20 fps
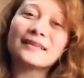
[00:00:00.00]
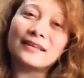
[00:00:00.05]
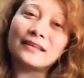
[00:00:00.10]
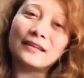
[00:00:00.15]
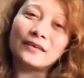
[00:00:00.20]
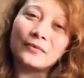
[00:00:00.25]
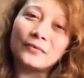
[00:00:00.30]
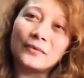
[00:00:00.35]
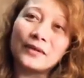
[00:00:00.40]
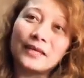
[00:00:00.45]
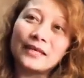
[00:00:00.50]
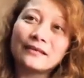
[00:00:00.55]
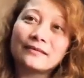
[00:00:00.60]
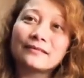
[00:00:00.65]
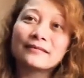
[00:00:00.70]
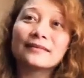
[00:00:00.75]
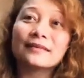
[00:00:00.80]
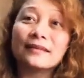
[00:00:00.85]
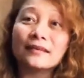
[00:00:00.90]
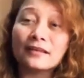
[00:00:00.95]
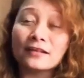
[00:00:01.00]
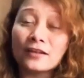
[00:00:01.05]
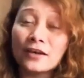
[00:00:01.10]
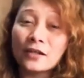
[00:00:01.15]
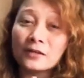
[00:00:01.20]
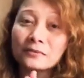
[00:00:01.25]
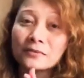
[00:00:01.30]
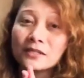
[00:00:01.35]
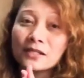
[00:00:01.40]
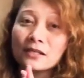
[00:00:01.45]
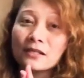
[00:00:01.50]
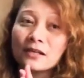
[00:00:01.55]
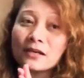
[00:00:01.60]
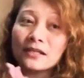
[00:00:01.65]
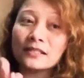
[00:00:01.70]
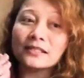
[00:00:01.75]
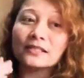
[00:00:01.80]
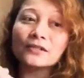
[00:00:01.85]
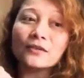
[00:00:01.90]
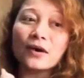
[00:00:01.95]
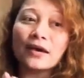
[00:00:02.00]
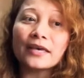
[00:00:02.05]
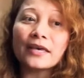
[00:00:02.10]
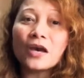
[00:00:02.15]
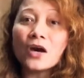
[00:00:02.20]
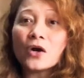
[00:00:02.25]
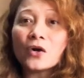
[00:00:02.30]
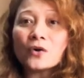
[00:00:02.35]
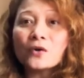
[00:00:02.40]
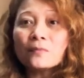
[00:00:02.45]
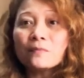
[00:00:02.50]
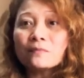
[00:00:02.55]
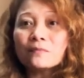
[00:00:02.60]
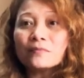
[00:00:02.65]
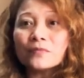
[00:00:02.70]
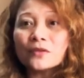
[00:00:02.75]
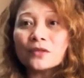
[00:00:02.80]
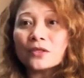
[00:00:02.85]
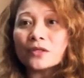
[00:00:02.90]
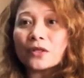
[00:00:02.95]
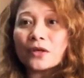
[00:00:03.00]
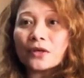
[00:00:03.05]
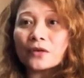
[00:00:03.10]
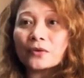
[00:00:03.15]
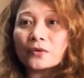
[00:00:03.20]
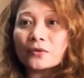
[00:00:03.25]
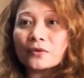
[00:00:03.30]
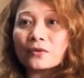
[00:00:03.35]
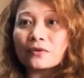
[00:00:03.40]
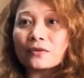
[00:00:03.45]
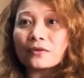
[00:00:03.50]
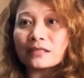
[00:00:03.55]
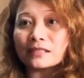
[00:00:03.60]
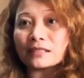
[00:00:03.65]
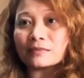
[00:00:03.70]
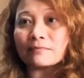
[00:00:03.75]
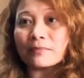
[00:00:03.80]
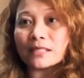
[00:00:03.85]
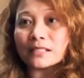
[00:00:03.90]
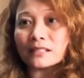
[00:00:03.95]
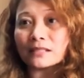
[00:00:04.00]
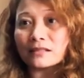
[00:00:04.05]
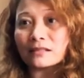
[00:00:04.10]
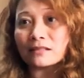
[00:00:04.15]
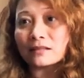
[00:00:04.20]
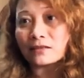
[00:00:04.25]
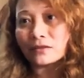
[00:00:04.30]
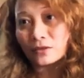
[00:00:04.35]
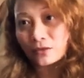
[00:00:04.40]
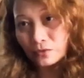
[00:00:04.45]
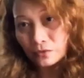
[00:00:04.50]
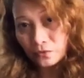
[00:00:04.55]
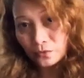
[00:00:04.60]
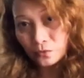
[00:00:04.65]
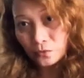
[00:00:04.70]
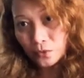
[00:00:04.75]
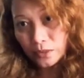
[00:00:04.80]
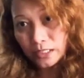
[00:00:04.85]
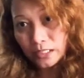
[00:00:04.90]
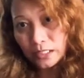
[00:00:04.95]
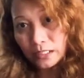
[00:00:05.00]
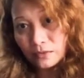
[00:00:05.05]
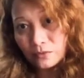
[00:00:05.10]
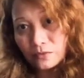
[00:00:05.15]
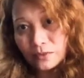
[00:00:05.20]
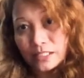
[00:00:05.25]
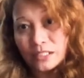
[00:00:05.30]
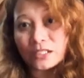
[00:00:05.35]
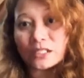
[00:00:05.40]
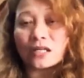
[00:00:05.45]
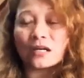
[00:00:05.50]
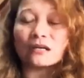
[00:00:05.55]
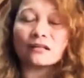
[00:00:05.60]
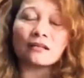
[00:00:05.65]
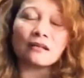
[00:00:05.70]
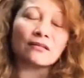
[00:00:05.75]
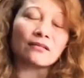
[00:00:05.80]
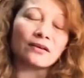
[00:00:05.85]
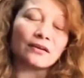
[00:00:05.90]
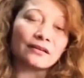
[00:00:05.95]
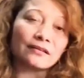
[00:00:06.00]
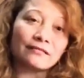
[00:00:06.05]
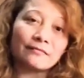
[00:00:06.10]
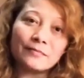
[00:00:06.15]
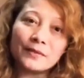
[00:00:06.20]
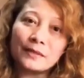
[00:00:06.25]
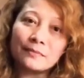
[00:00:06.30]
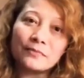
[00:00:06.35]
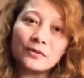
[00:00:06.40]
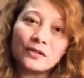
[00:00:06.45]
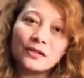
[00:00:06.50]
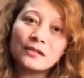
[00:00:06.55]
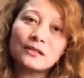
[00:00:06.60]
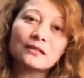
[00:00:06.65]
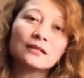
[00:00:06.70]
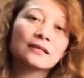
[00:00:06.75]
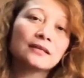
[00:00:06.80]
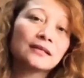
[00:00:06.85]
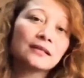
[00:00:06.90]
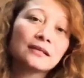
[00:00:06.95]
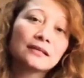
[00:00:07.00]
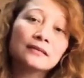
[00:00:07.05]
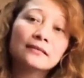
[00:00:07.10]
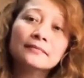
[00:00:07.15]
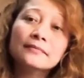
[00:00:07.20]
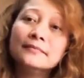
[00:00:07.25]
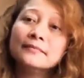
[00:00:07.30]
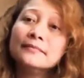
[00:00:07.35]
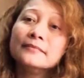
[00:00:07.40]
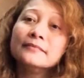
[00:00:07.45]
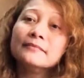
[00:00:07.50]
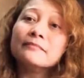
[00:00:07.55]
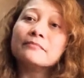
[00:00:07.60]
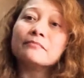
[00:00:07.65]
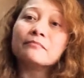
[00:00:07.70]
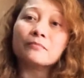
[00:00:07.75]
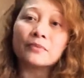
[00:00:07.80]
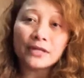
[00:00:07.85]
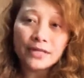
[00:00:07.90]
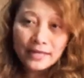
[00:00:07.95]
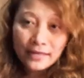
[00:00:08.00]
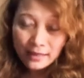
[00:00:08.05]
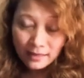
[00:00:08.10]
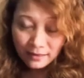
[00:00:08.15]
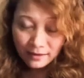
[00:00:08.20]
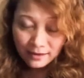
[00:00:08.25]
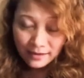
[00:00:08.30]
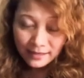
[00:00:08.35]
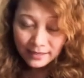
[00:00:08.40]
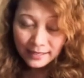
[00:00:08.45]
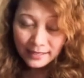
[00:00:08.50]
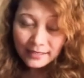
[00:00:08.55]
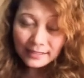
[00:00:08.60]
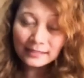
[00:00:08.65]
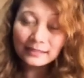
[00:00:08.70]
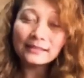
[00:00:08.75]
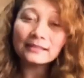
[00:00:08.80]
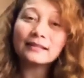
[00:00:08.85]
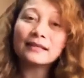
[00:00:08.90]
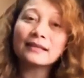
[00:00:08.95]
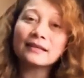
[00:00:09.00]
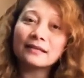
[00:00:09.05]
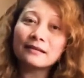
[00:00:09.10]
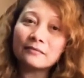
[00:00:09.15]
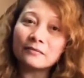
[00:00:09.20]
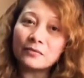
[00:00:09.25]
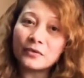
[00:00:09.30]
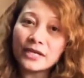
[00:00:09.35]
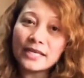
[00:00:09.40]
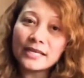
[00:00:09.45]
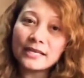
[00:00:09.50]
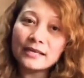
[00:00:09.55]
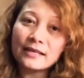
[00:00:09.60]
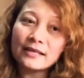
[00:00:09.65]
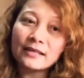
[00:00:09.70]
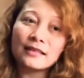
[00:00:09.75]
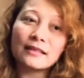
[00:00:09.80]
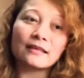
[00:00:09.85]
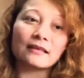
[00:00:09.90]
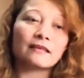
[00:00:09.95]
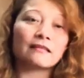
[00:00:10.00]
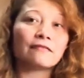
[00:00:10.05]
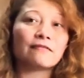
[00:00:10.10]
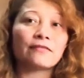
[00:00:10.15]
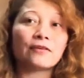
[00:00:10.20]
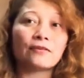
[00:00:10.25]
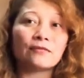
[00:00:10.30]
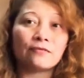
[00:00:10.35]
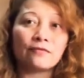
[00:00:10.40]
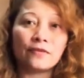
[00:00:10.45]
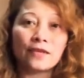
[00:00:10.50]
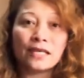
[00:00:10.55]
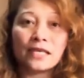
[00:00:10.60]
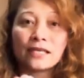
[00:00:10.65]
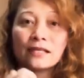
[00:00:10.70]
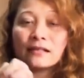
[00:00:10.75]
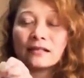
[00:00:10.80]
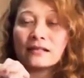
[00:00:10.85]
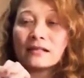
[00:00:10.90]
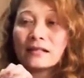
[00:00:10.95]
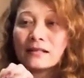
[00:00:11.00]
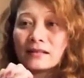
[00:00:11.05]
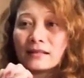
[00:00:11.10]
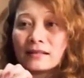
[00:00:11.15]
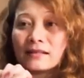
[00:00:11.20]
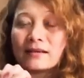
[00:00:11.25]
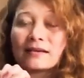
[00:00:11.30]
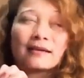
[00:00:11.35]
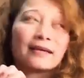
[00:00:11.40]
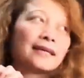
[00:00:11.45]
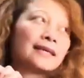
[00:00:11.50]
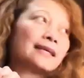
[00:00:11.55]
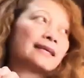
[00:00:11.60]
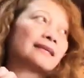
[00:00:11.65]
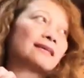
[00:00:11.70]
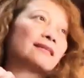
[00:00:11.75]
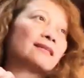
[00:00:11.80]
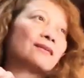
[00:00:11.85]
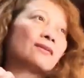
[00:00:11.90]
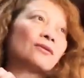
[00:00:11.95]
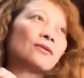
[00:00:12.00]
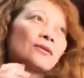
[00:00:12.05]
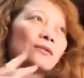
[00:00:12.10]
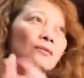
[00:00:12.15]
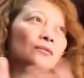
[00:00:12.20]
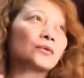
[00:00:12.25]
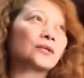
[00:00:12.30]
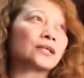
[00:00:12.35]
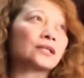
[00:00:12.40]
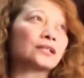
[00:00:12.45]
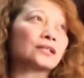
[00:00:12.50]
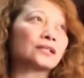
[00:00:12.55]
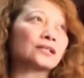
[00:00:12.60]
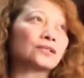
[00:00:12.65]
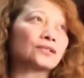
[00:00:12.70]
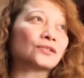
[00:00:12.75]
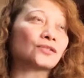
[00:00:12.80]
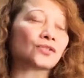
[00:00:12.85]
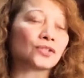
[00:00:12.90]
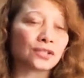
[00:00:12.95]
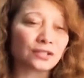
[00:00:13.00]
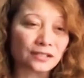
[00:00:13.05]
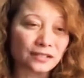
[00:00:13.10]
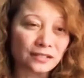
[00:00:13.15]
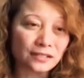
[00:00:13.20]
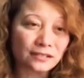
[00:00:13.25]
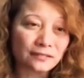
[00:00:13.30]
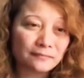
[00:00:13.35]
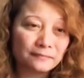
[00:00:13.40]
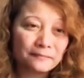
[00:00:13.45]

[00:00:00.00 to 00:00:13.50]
Anyway, it helps a lot. So I hope, you know, this message will reach out a lot of people. Breathe, guys. Breathe if you feel like the whole world is just